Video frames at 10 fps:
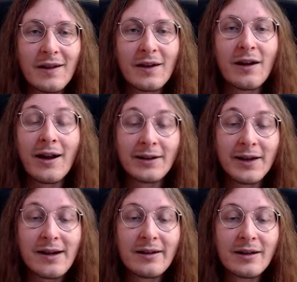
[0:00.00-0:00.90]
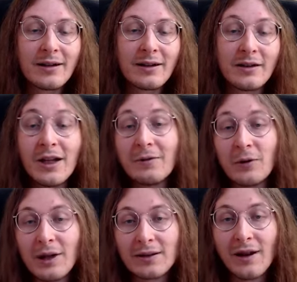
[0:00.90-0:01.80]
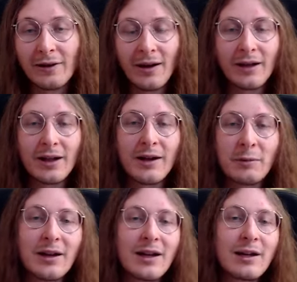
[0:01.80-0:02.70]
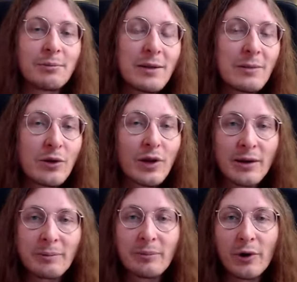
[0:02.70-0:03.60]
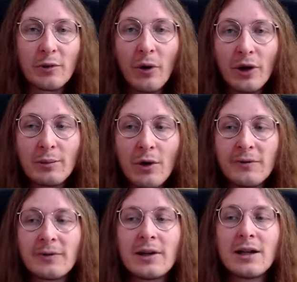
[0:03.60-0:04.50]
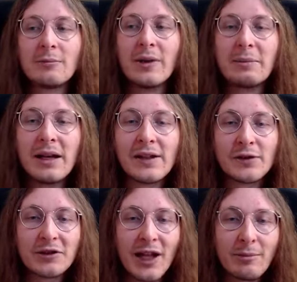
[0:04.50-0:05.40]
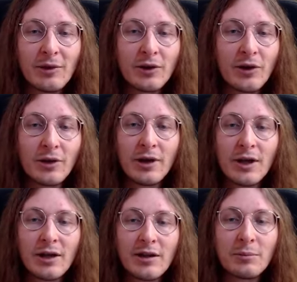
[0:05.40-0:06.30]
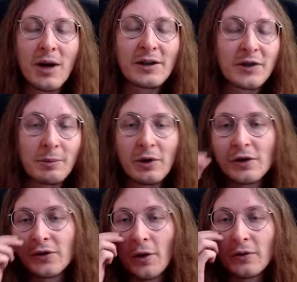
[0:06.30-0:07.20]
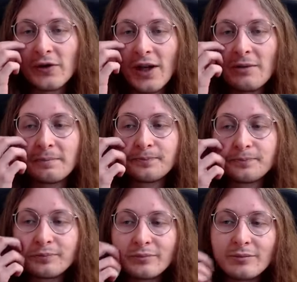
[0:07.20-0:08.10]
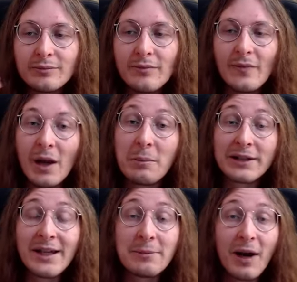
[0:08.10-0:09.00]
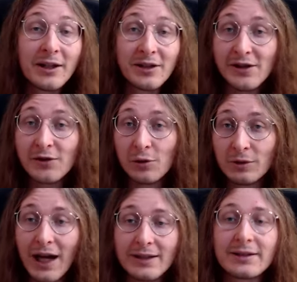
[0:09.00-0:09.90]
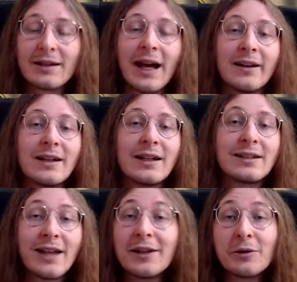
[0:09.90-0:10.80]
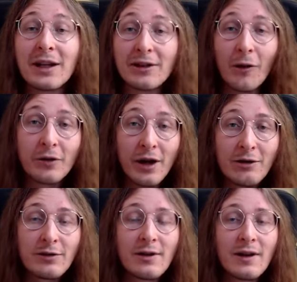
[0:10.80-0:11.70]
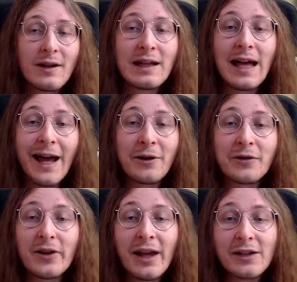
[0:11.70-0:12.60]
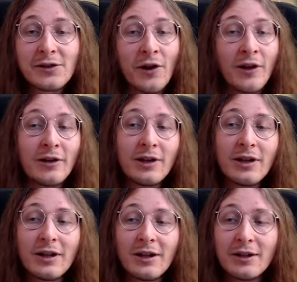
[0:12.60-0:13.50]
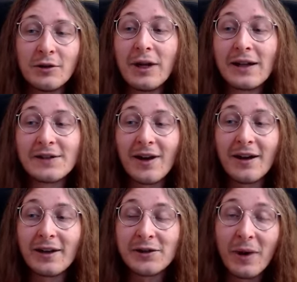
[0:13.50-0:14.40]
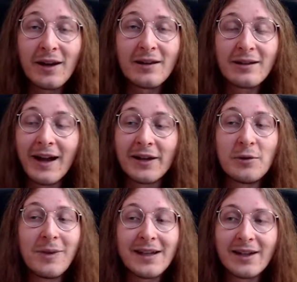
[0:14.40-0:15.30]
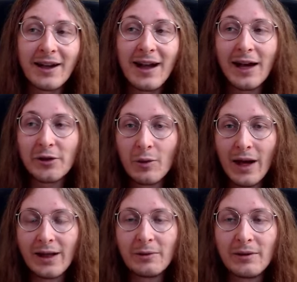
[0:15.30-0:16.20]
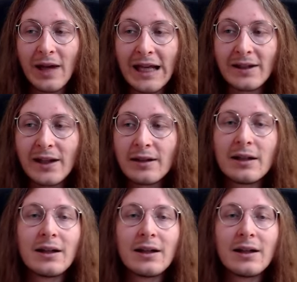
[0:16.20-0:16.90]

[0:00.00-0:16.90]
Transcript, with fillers: Galathir, if you get unlucky. I mean, maybe you can proc polymorph, maybe he's not able to buff strip your stone skin, but he might just do that, and then you get locked out, and on the next turn you get stunned as well, and you basically can't do anything.